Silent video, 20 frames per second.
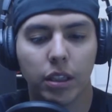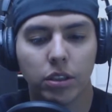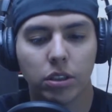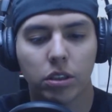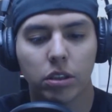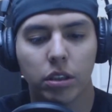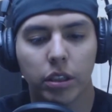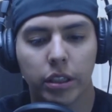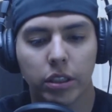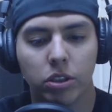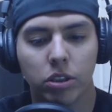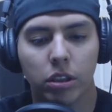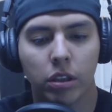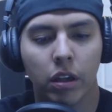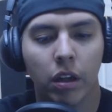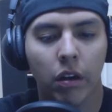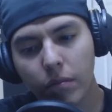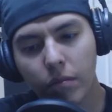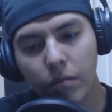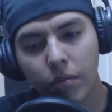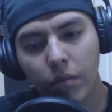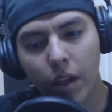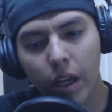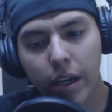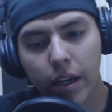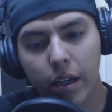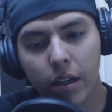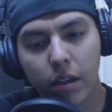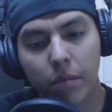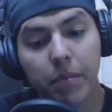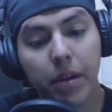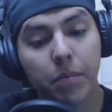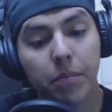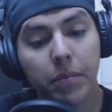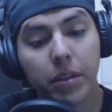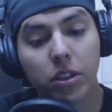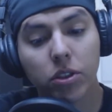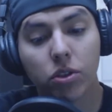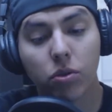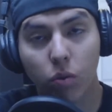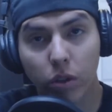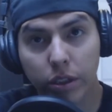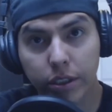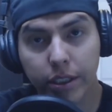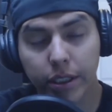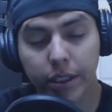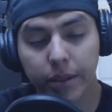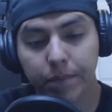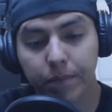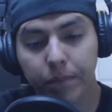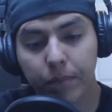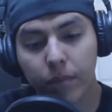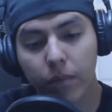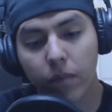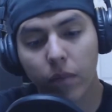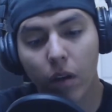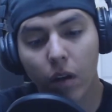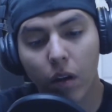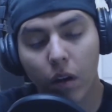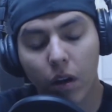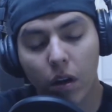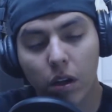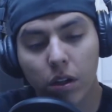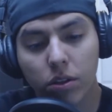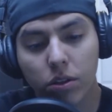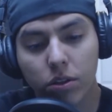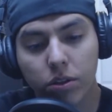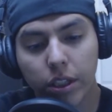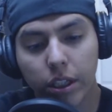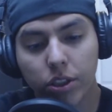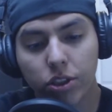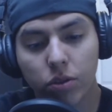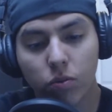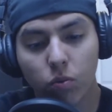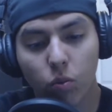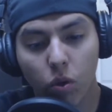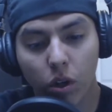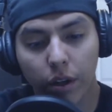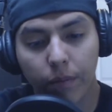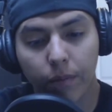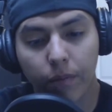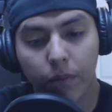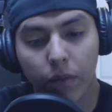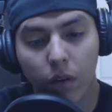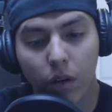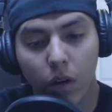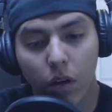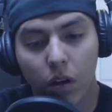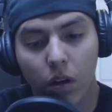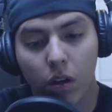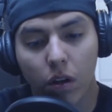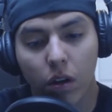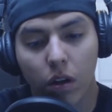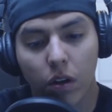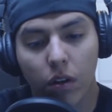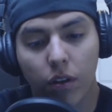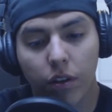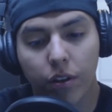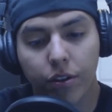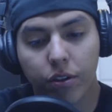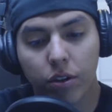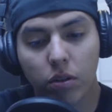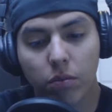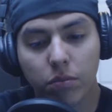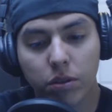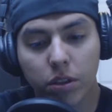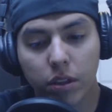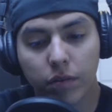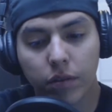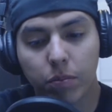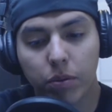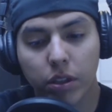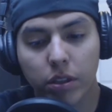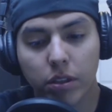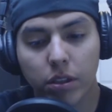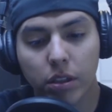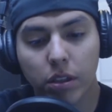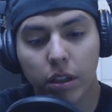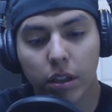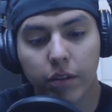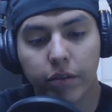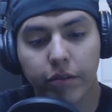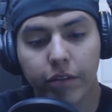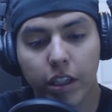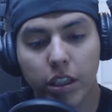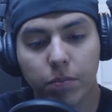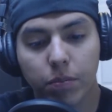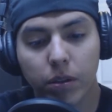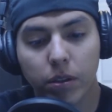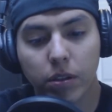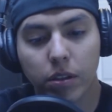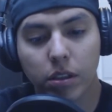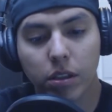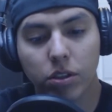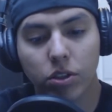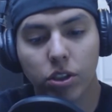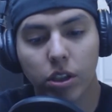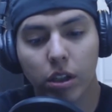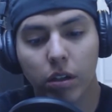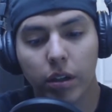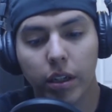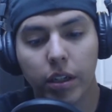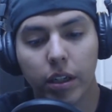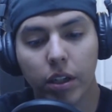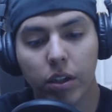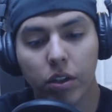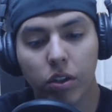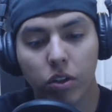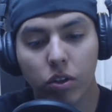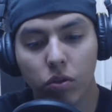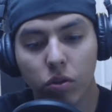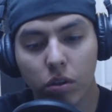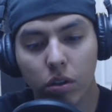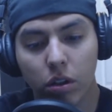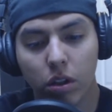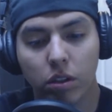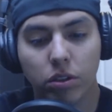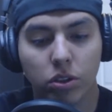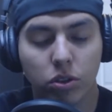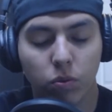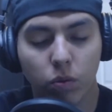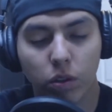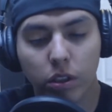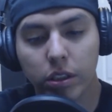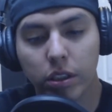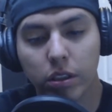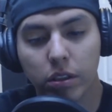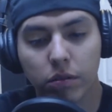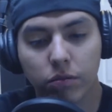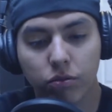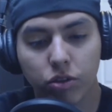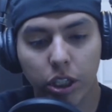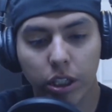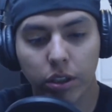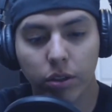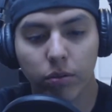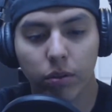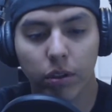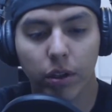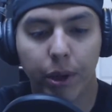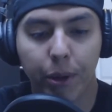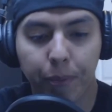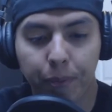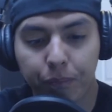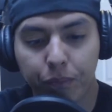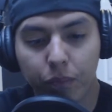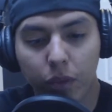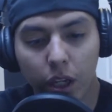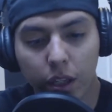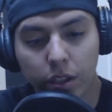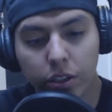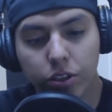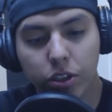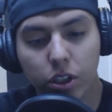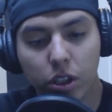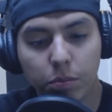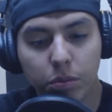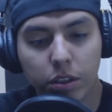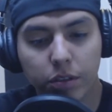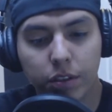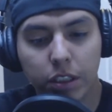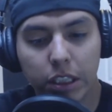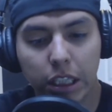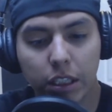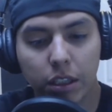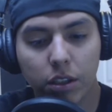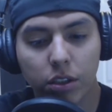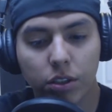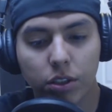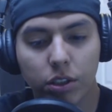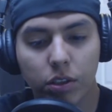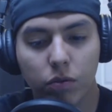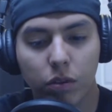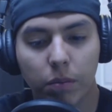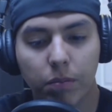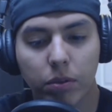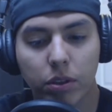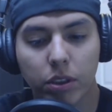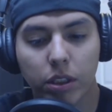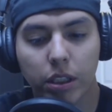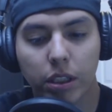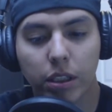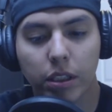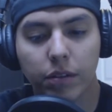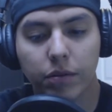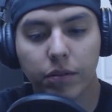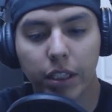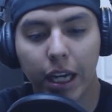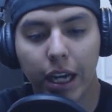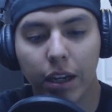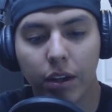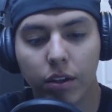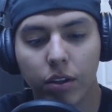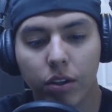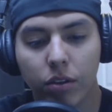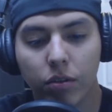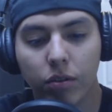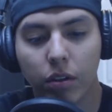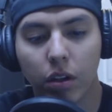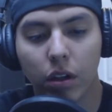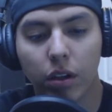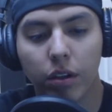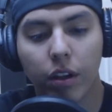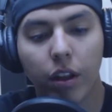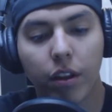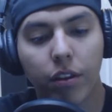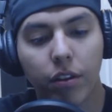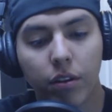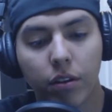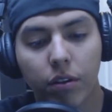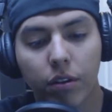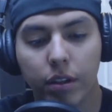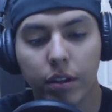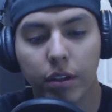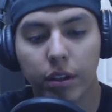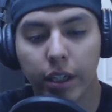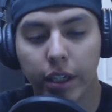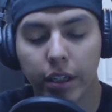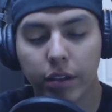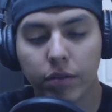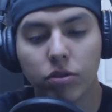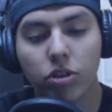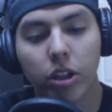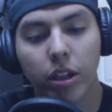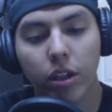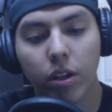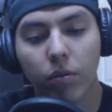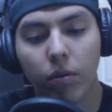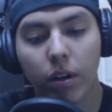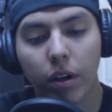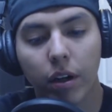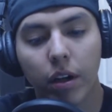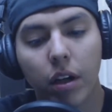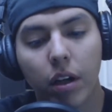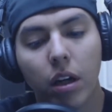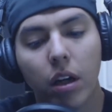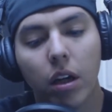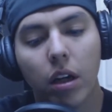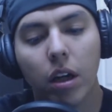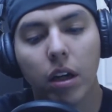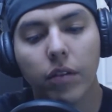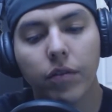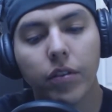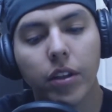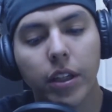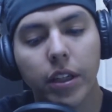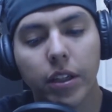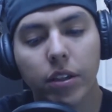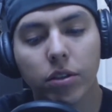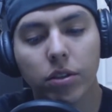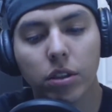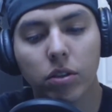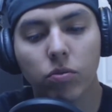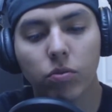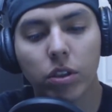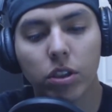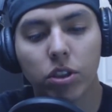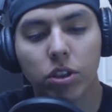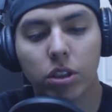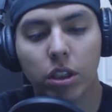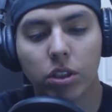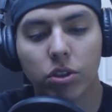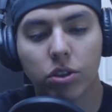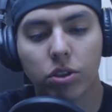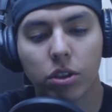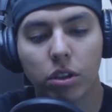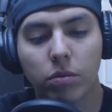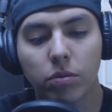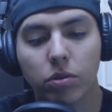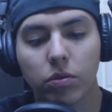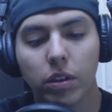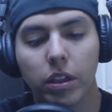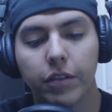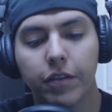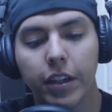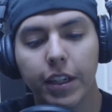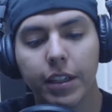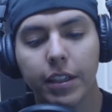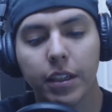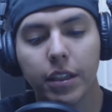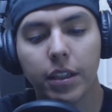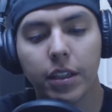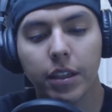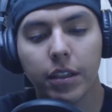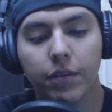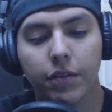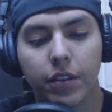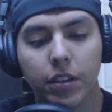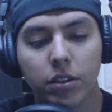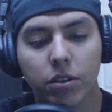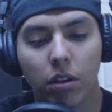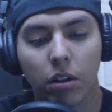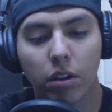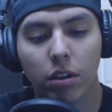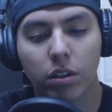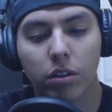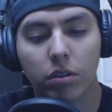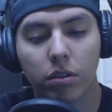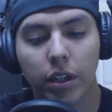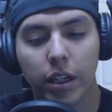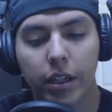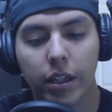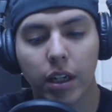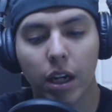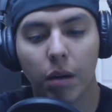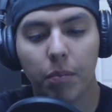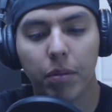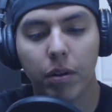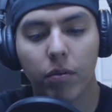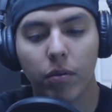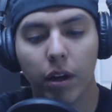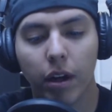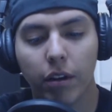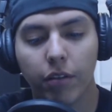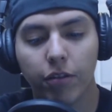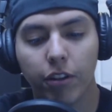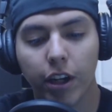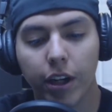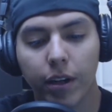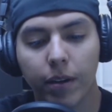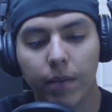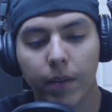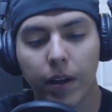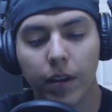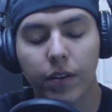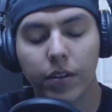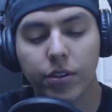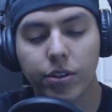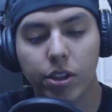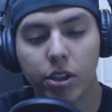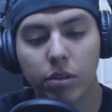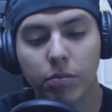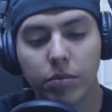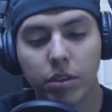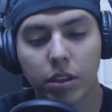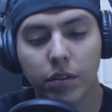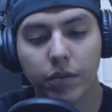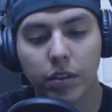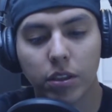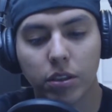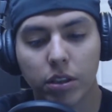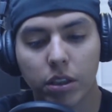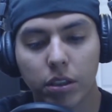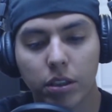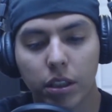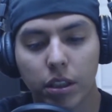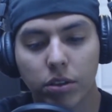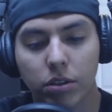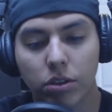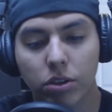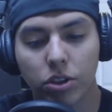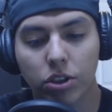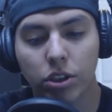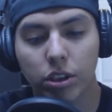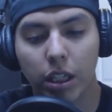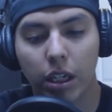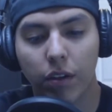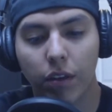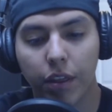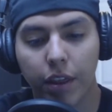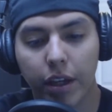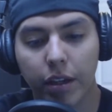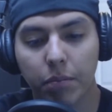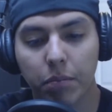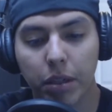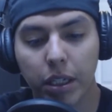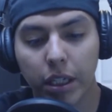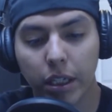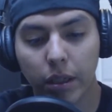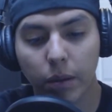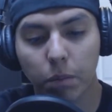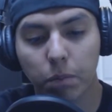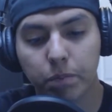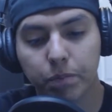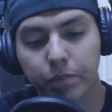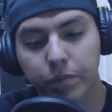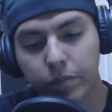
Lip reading: legislation. And Amendment 20. Section 1. The terms of the President and Vice President shall end at noon on the 20th of January, and the terms of senators and representatives at noon on the 3rd day of January, of the years in which such terms would have ended if this article had not been ratified, and the terms of their successors shall then begin.